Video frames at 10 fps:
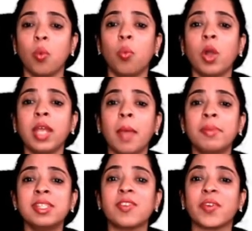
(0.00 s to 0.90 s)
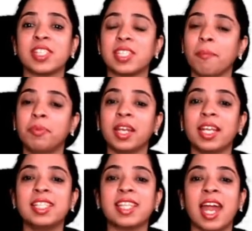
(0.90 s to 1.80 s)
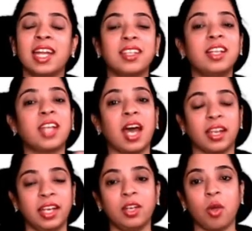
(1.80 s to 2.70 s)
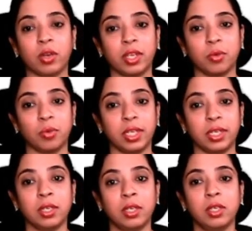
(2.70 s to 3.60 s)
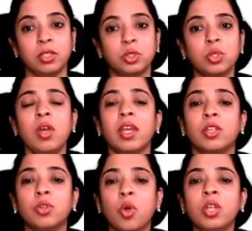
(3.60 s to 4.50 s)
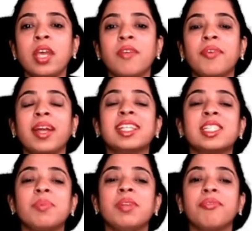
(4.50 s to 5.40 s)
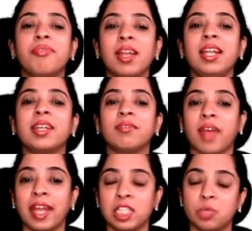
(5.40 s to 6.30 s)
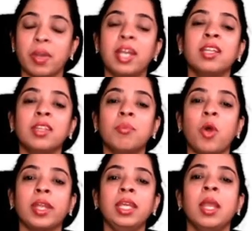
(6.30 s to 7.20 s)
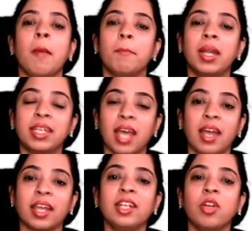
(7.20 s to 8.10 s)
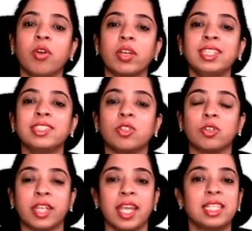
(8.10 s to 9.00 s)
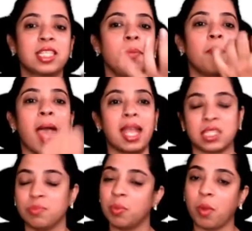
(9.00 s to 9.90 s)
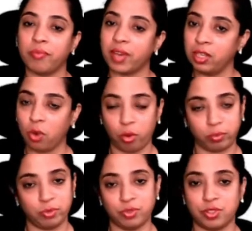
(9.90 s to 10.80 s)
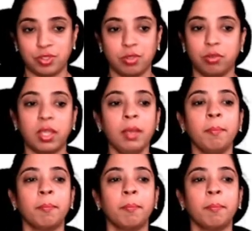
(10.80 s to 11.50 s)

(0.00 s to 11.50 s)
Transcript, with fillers: what happens receptor is at the target organ only so though the effect has been felt widespread in the body but target organs takes up maximum of that force okay